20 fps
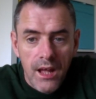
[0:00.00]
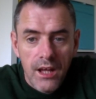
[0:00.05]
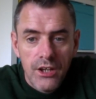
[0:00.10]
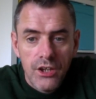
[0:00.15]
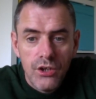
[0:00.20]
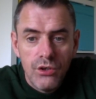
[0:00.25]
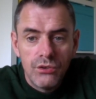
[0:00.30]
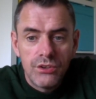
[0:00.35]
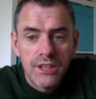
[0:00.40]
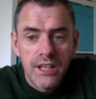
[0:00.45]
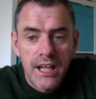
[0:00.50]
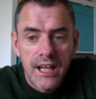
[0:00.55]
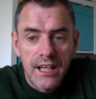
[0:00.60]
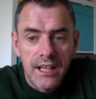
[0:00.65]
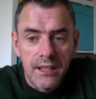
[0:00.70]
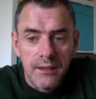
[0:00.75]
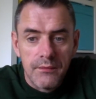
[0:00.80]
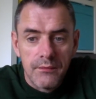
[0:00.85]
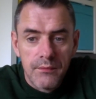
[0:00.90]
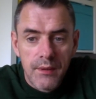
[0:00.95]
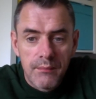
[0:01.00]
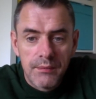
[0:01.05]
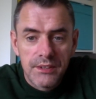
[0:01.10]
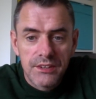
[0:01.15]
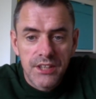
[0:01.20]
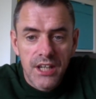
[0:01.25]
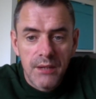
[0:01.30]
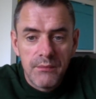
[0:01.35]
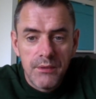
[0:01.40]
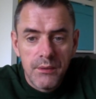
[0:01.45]
Hugh Delaney, remember the
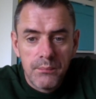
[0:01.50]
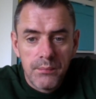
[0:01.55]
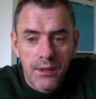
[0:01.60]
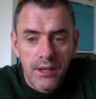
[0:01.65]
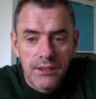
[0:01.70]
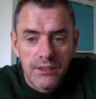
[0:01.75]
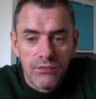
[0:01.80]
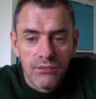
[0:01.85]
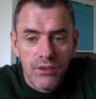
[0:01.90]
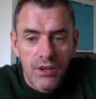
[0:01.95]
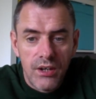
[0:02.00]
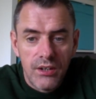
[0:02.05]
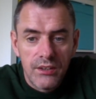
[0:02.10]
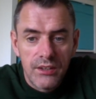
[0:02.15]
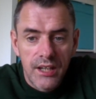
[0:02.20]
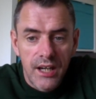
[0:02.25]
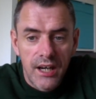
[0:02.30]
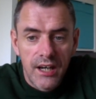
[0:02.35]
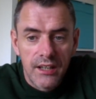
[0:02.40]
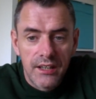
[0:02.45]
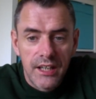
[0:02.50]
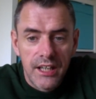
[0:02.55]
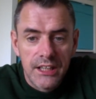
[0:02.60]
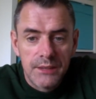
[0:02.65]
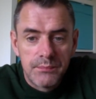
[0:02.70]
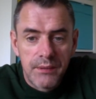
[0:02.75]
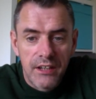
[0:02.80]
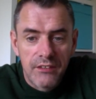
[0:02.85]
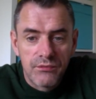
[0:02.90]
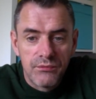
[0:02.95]
time you brought the wrong car keys
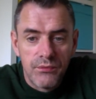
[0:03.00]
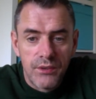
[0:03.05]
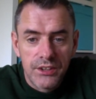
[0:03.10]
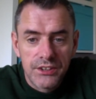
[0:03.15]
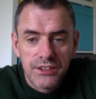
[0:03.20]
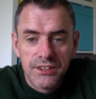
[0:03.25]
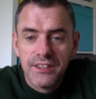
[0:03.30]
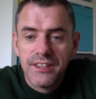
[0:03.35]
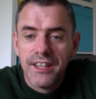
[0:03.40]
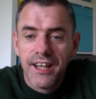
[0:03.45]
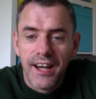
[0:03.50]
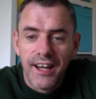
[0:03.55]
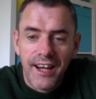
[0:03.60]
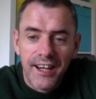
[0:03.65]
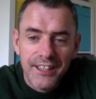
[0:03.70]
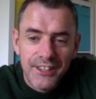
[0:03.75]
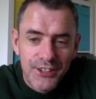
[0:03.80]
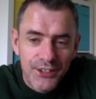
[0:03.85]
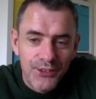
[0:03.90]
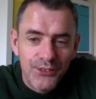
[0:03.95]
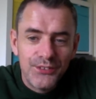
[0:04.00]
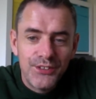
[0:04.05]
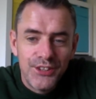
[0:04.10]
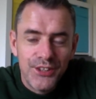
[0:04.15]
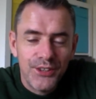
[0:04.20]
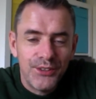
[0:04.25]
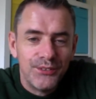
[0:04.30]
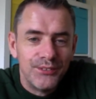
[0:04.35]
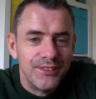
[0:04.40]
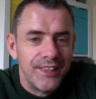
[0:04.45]
back from Washington? I do,
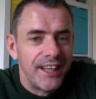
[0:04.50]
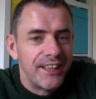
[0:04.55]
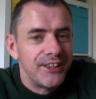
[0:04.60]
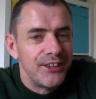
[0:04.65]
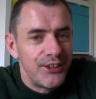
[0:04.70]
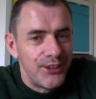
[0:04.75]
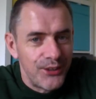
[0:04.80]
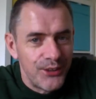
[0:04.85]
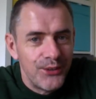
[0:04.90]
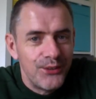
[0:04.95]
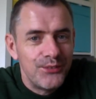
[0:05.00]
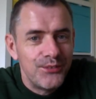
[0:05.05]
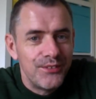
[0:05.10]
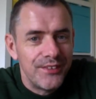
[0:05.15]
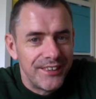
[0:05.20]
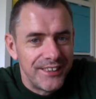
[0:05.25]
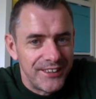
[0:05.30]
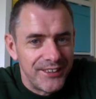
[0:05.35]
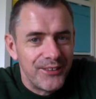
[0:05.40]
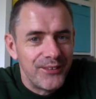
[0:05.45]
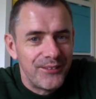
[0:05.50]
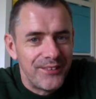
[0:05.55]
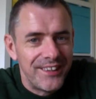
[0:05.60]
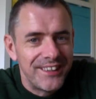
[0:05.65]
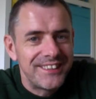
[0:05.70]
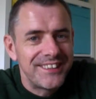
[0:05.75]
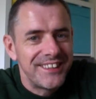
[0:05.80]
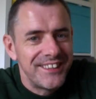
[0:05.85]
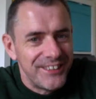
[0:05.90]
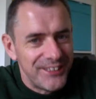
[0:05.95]
Hugh. And Hugh, you know
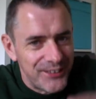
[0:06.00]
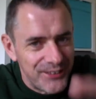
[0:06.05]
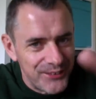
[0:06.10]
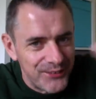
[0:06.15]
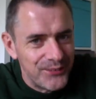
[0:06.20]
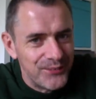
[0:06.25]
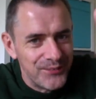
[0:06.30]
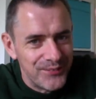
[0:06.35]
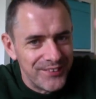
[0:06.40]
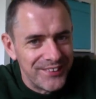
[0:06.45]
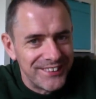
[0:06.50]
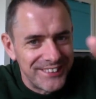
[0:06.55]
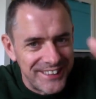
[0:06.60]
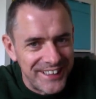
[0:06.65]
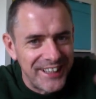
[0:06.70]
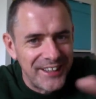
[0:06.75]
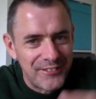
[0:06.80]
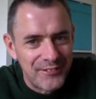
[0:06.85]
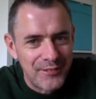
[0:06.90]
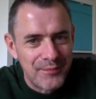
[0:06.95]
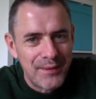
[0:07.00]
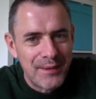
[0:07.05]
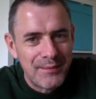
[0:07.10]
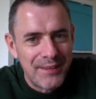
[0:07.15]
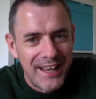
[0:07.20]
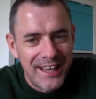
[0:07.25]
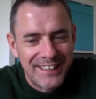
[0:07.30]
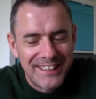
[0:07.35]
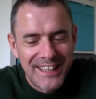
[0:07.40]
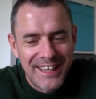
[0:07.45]
what? You were there for me with
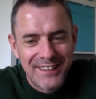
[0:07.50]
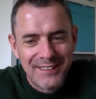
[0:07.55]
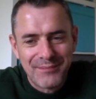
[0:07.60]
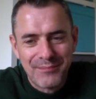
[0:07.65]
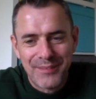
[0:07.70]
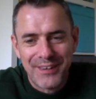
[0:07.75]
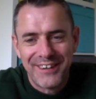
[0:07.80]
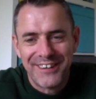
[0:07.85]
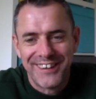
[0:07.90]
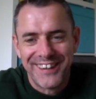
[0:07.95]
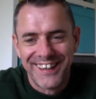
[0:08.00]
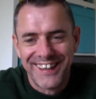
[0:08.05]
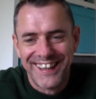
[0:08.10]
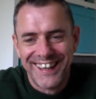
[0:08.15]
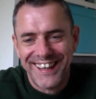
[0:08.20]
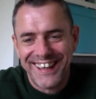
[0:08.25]
that then, boy.